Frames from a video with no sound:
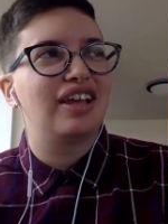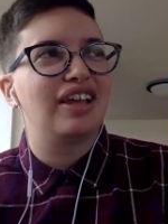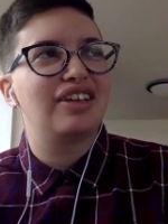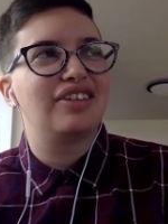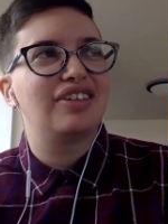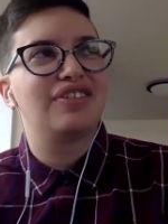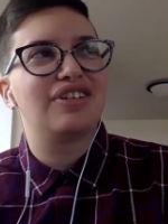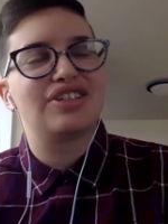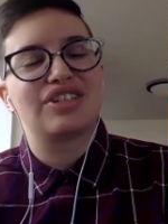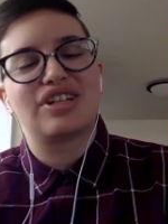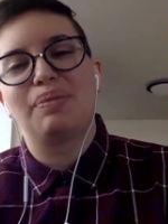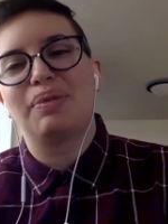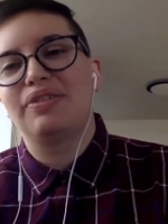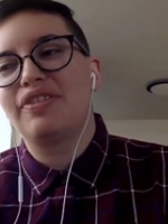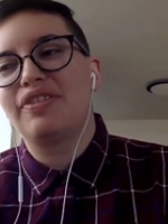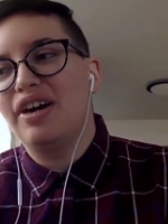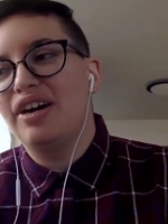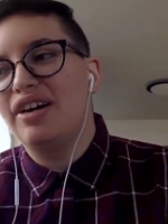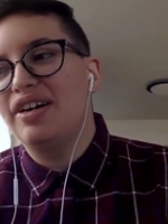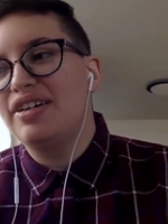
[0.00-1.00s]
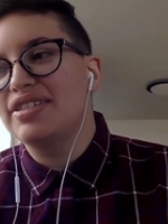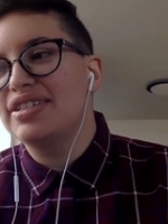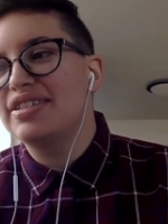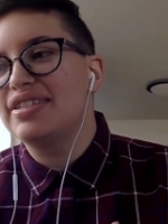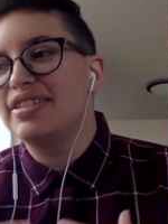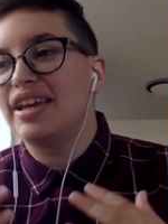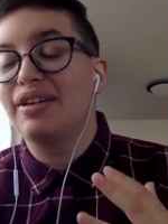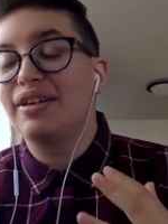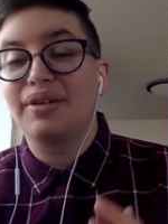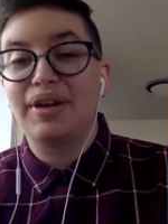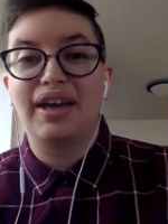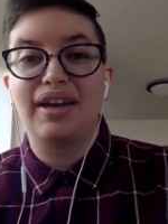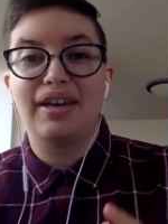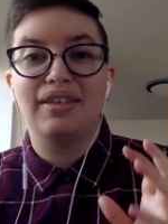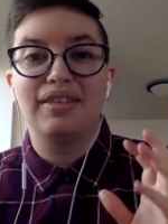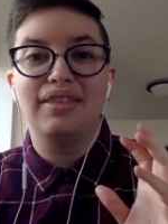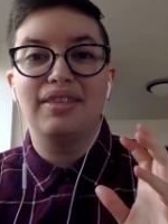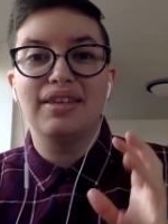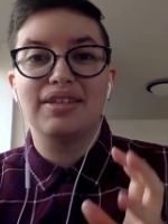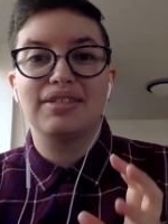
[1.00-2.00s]
for like first couple of calls and say,
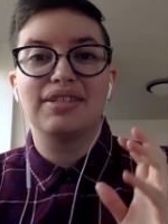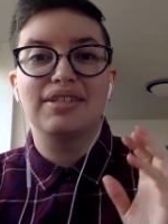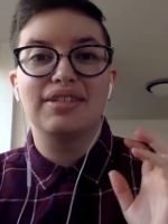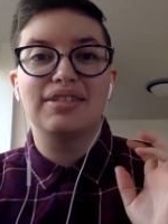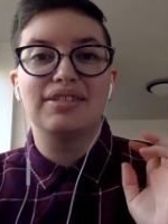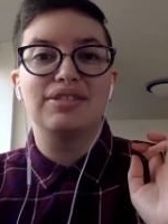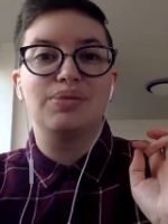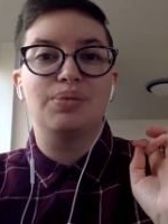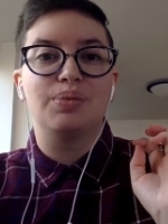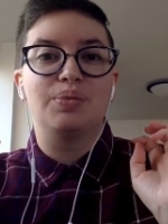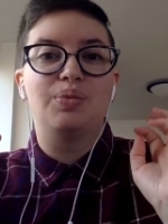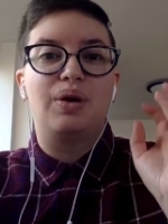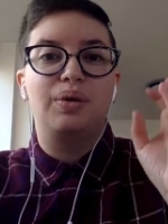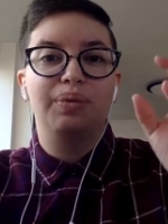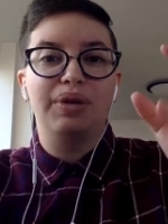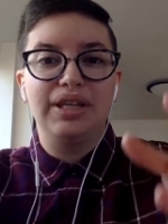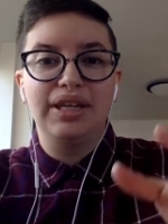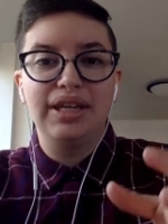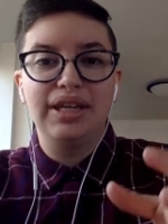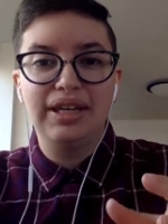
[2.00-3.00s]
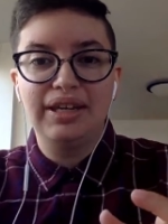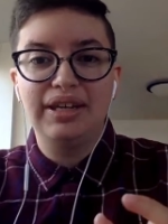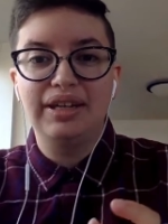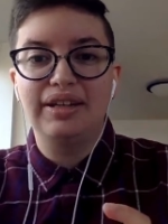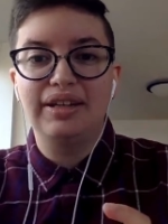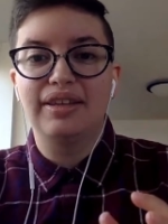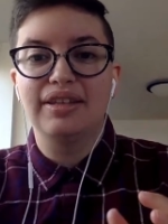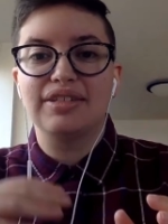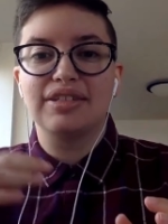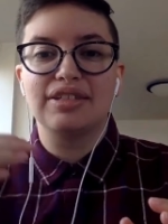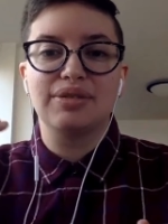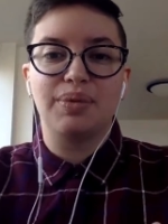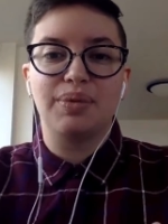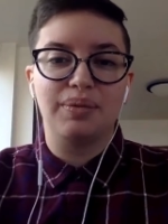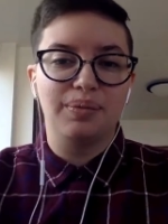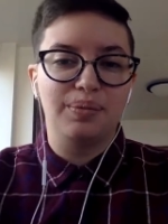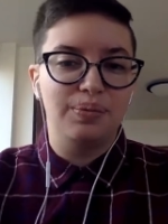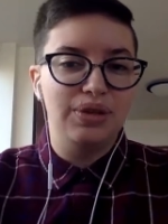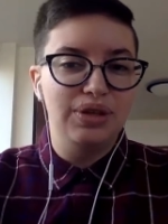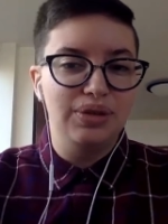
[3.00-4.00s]
okay, this is what we need. This
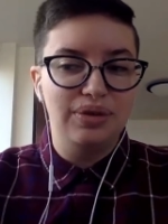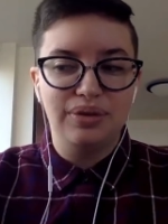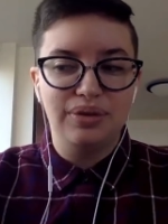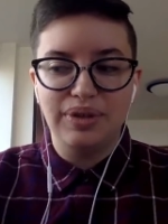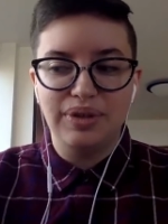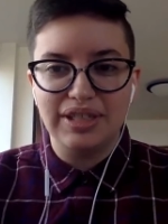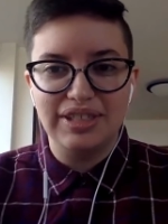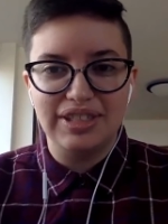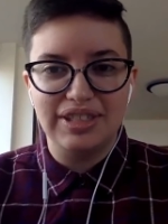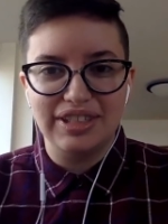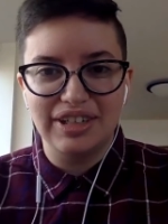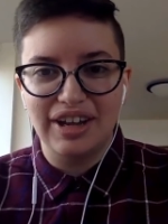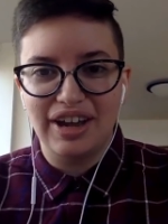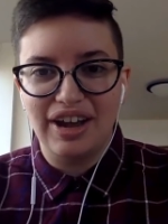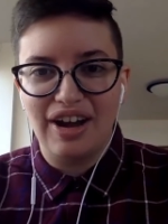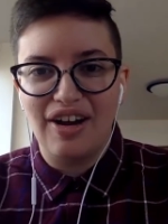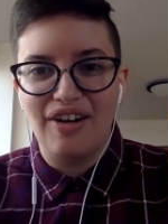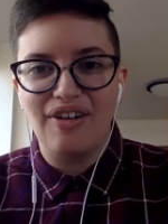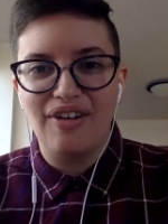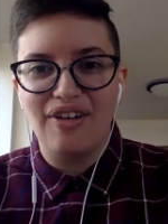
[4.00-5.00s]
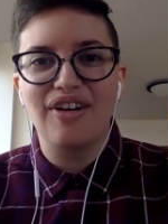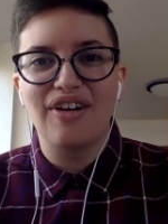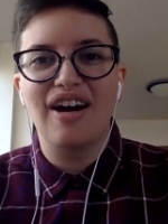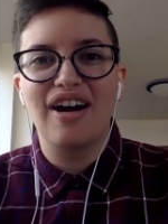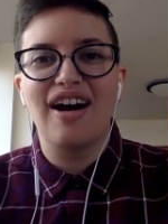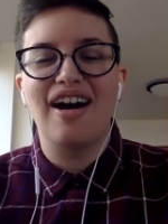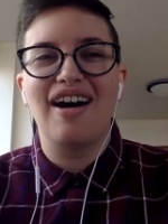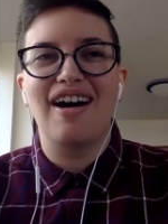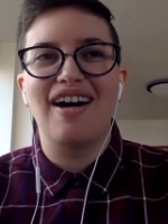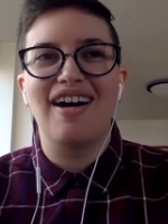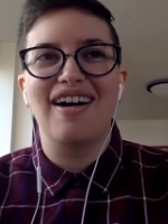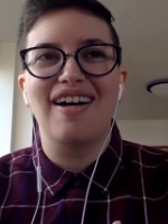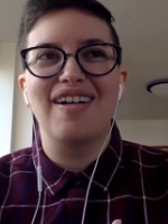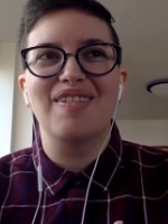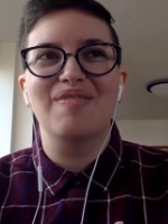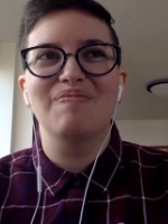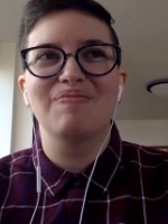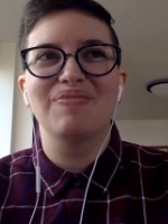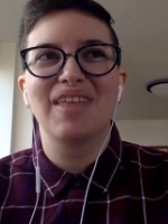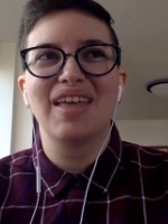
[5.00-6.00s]
is what you need to know.
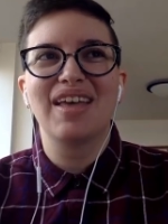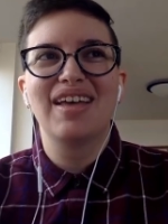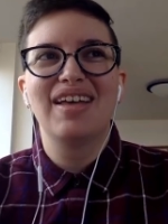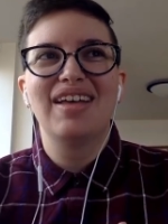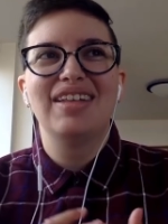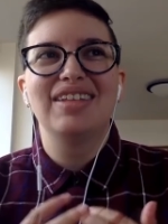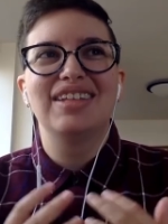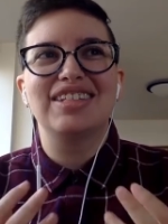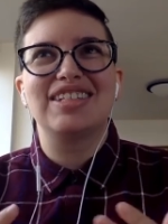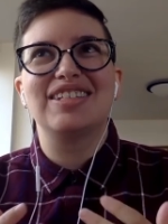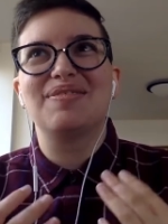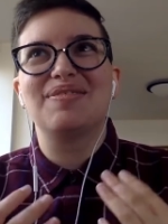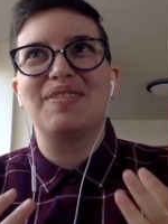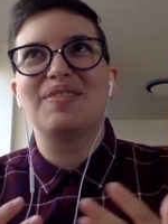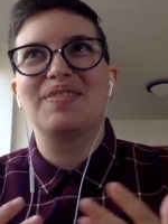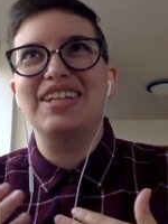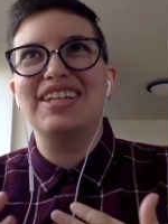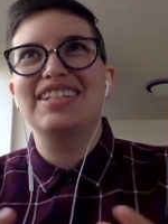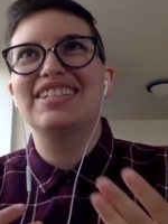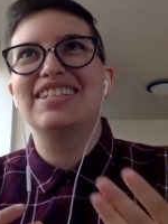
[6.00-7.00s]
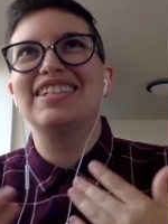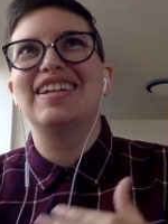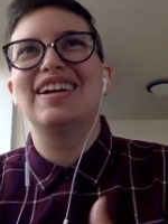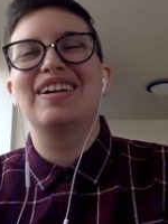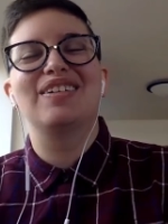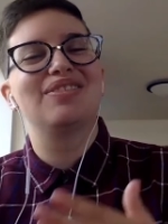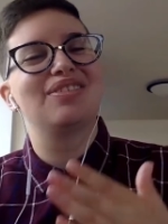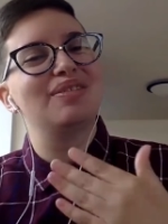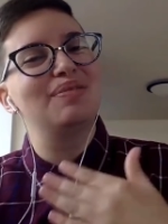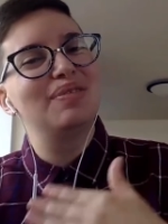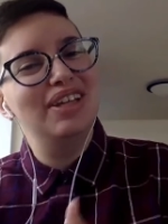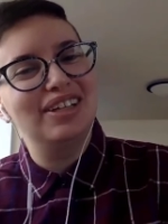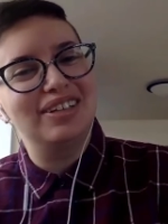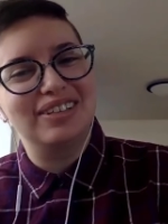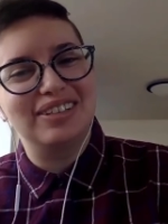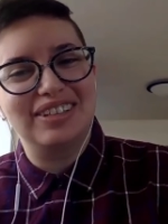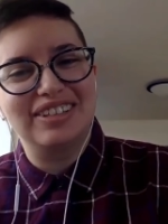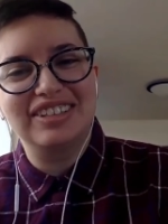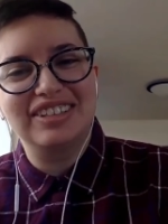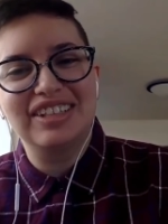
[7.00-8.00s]
This is what we need to know from
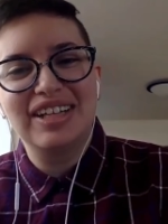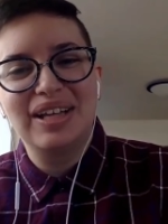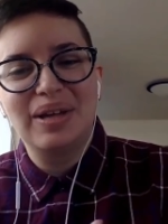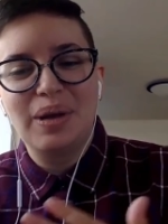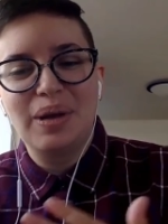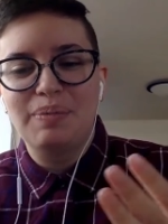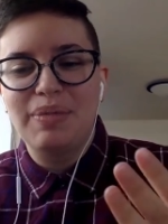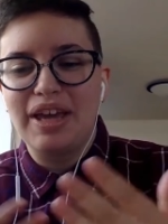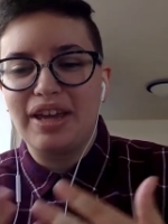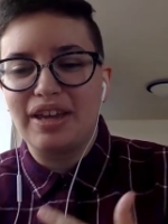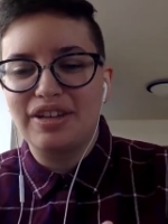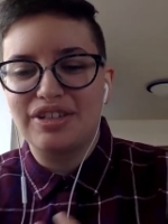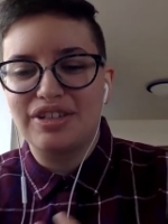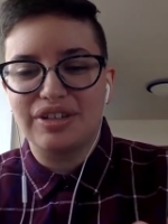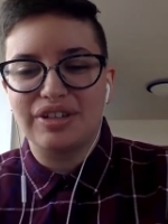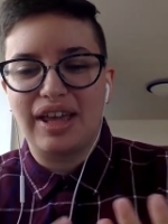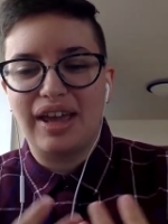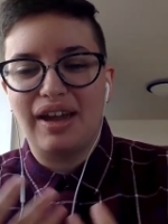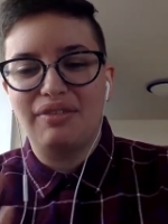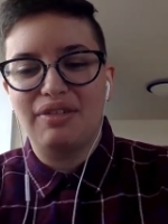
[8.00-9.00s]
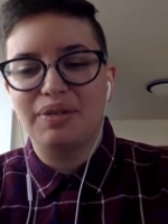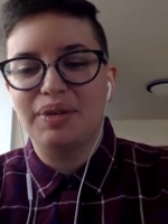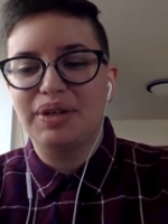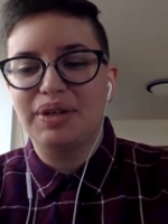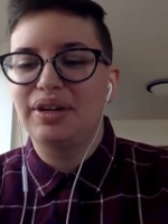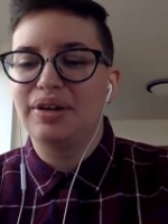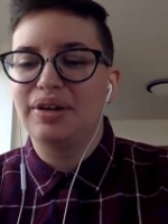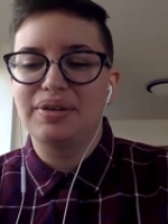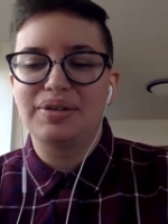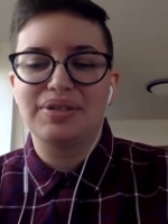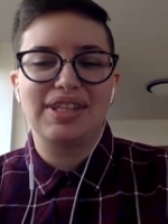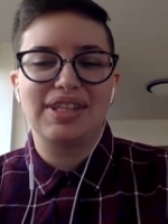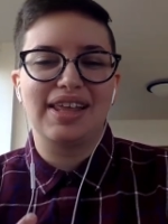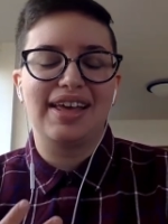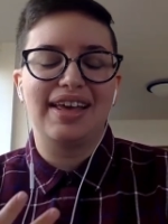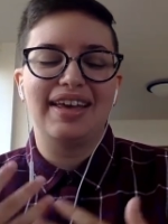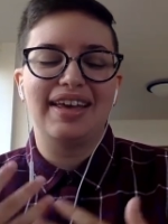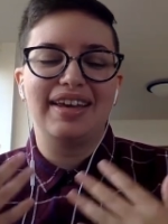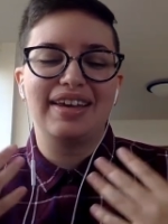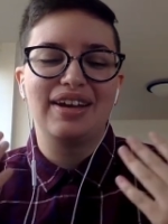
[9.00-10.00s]
you, making sure that everyone
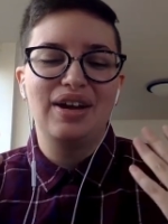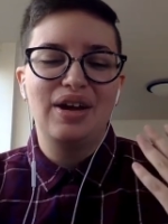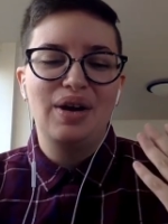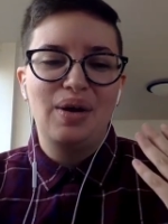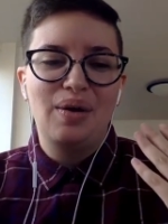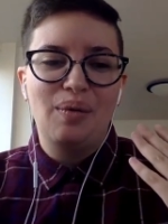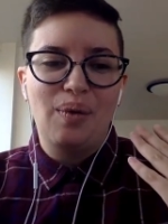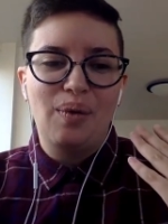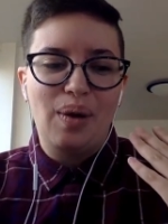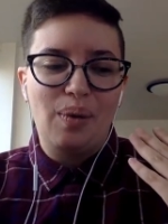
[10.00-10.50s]
knows like